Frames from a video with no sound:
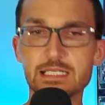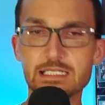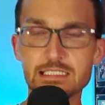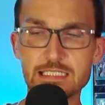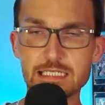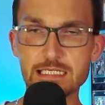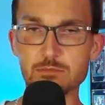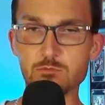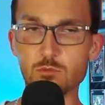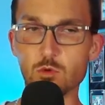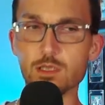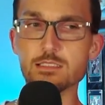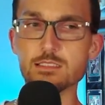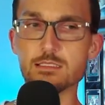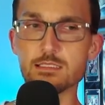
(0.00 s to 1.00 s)
a team
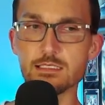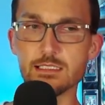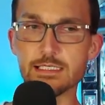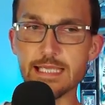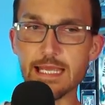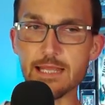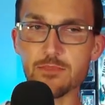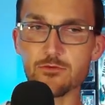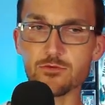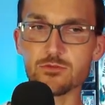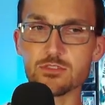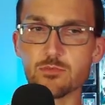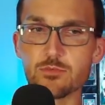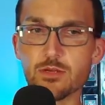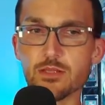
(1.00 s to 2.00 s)
once again. The
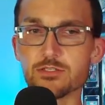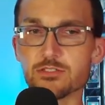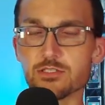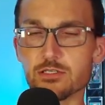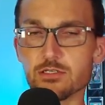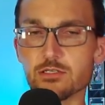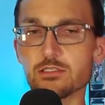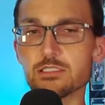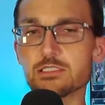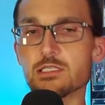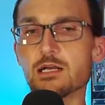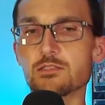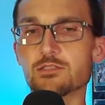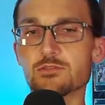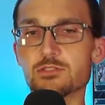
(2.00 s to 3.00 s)
Russo brothers are in early
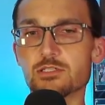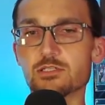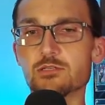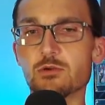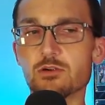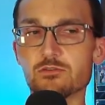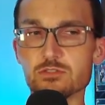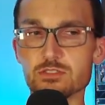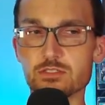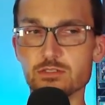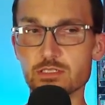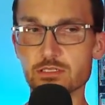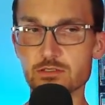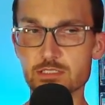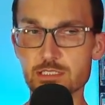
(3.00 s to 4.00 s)
talks to return to Marvel
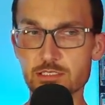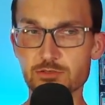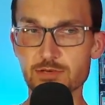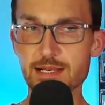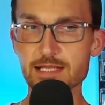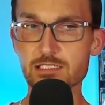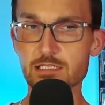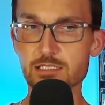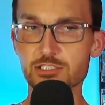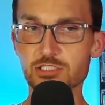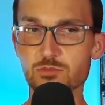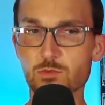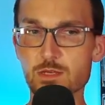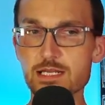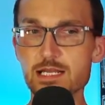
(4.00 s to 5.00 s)
Studios to direct not
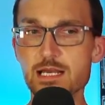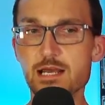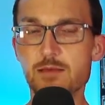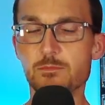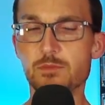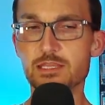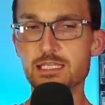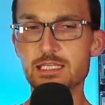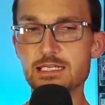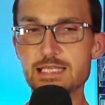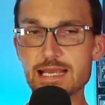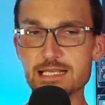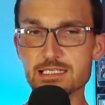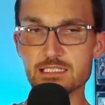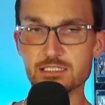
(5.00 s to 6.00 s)
just one, but the
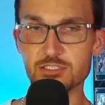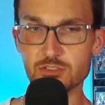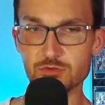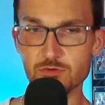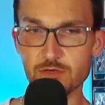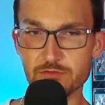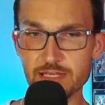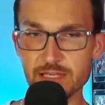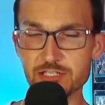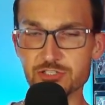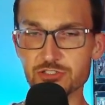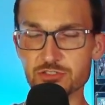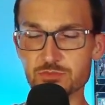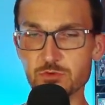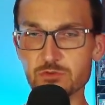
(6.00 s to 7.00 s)
next two
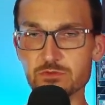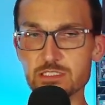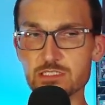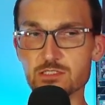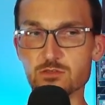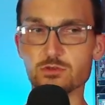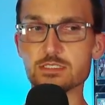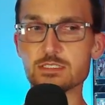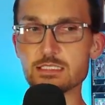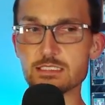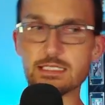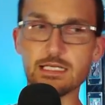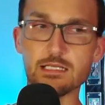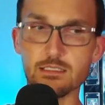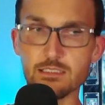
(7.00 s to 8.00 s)
Avengers movies, sources
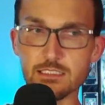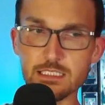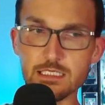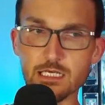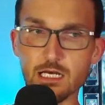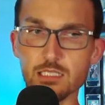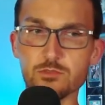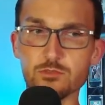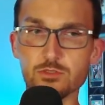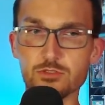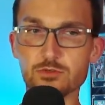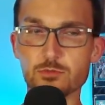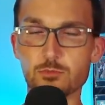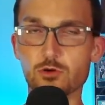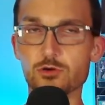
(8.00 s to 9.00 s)
tell The Hollywood
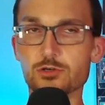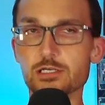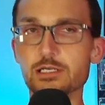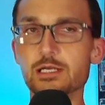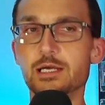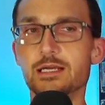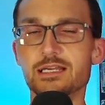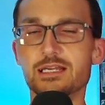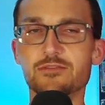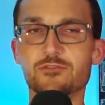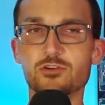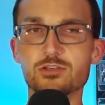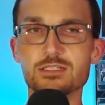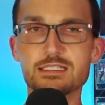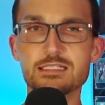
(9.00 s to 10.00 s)
Reporter. Yeah, of
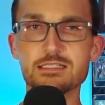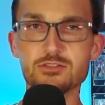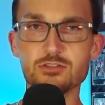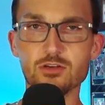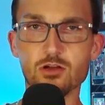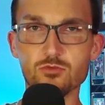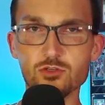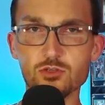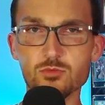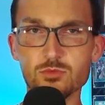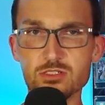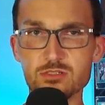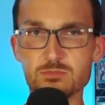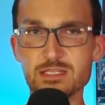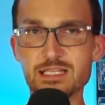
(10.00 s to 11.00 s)
course, these are all
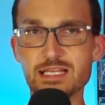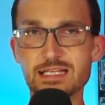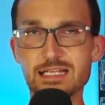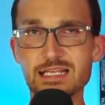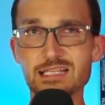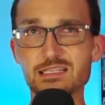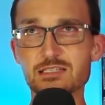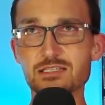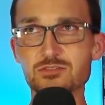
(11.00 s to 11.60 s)
rumors, but then again, these